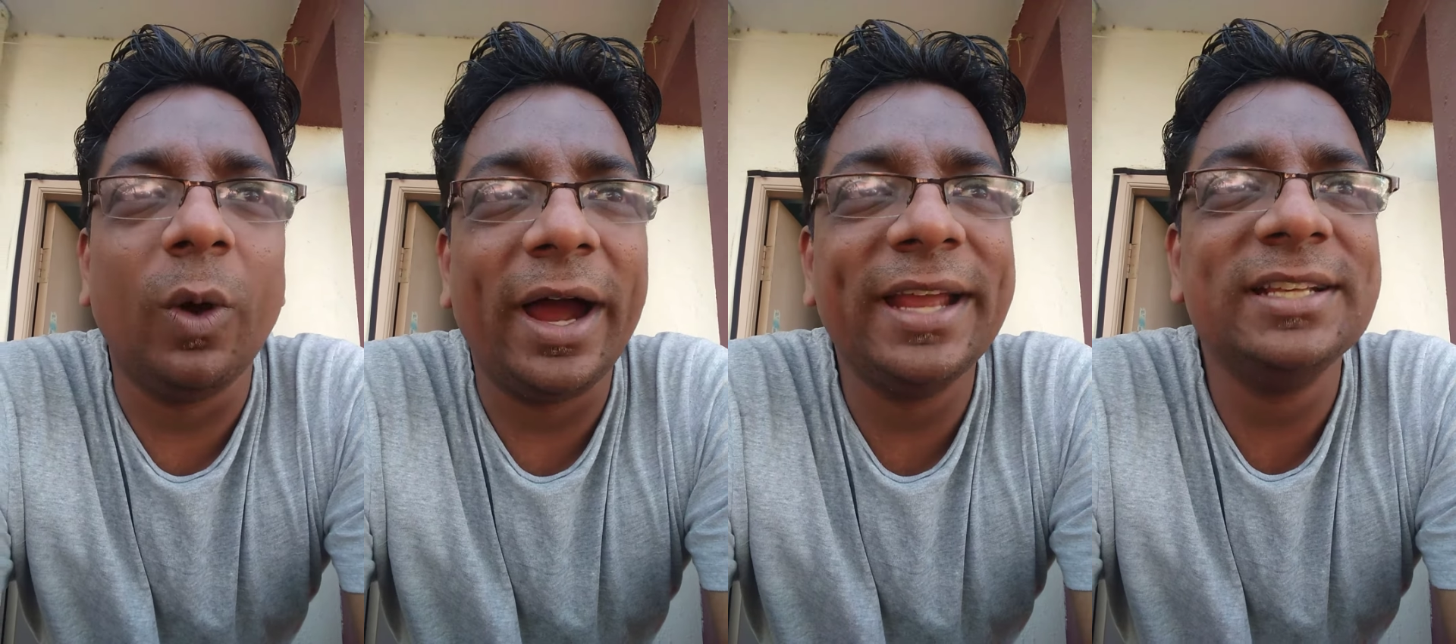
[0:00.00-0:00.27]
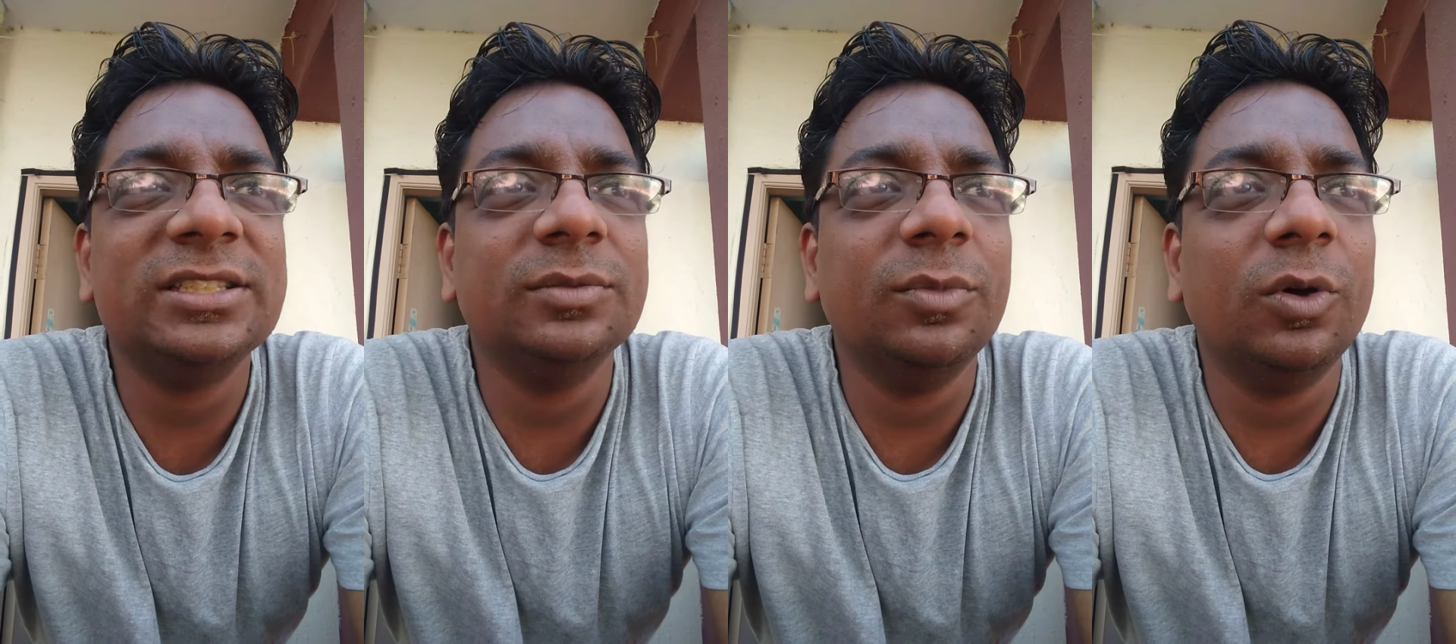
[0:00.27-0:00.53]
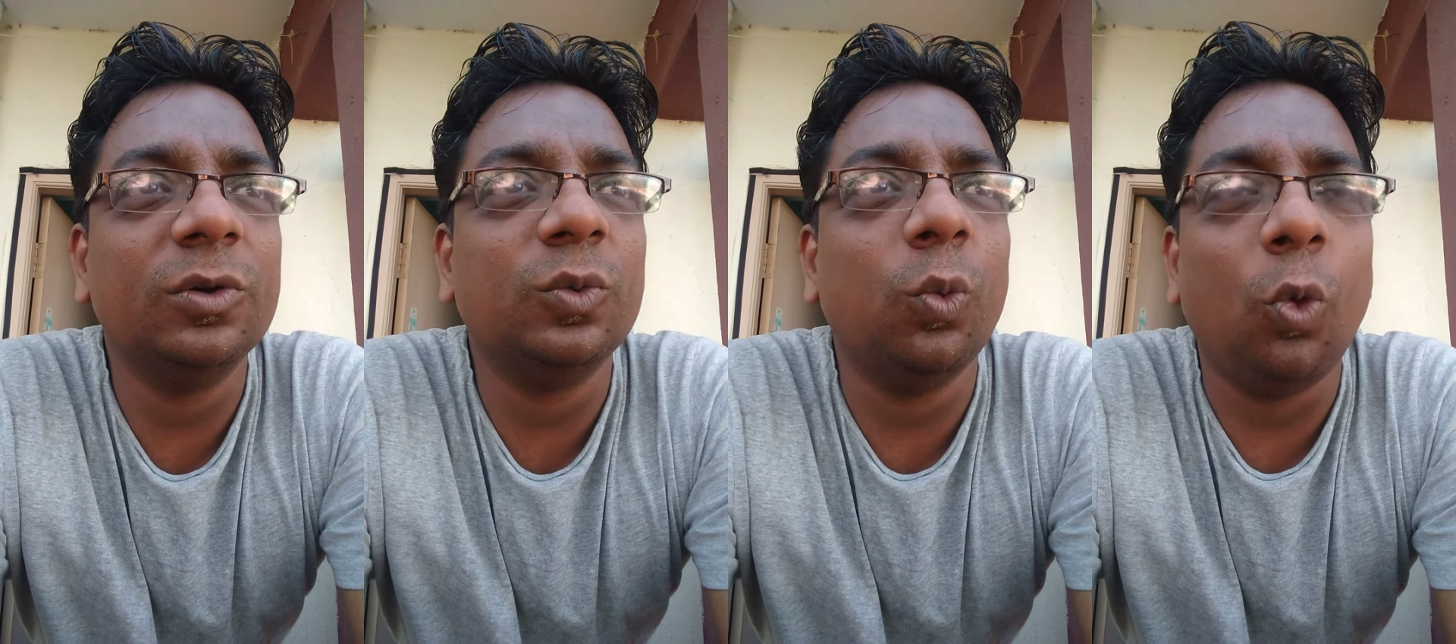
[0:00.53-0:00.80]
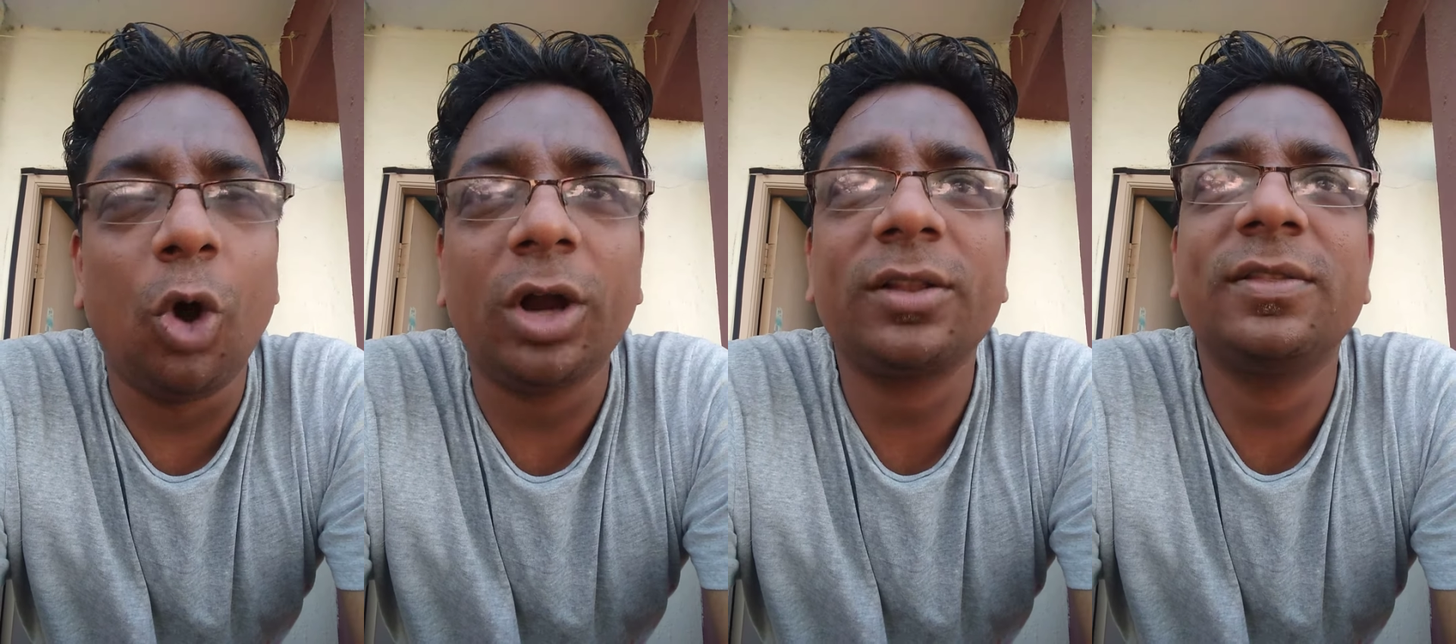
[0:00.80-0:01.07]
wise about
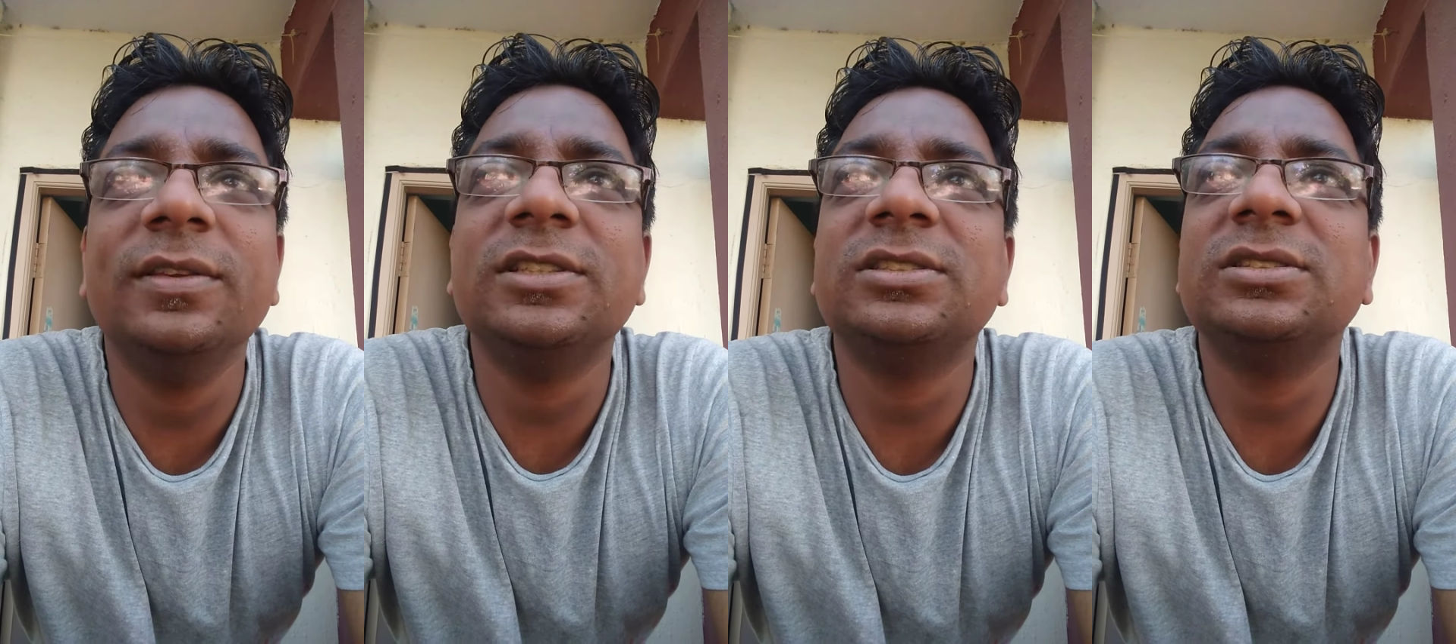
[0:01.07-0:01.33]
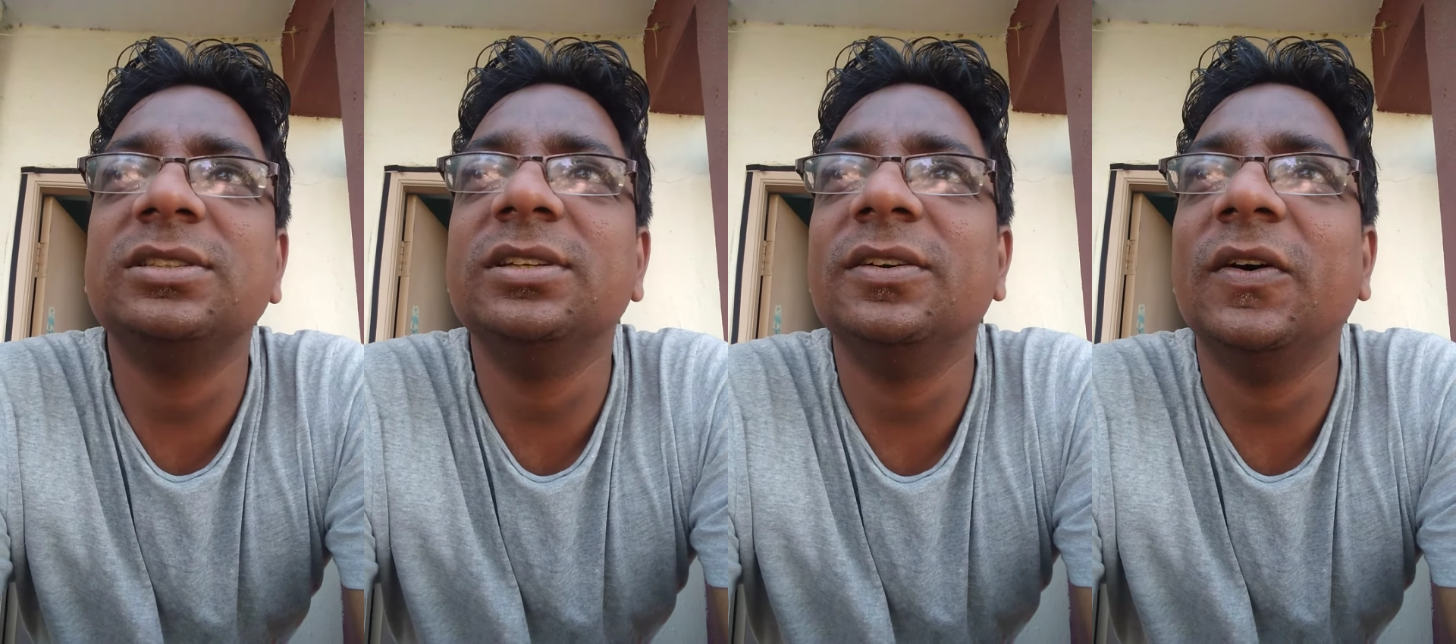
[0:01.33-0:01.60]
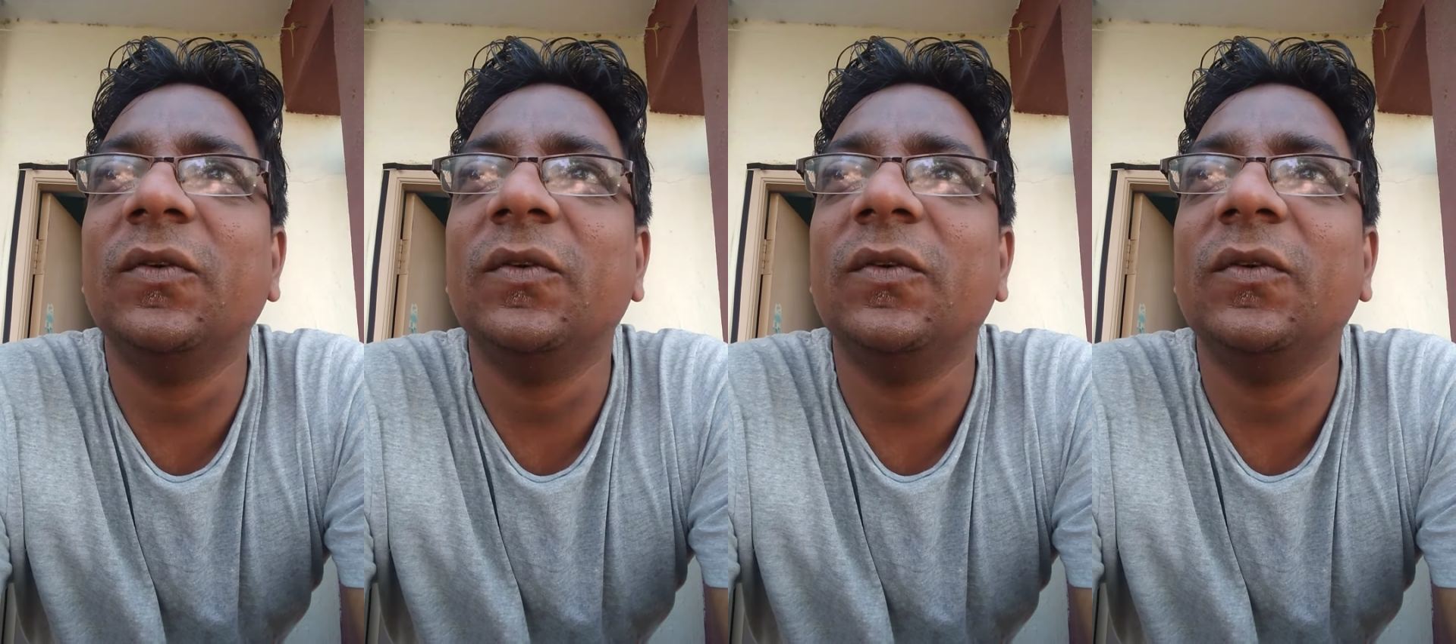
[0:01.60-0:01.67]
what this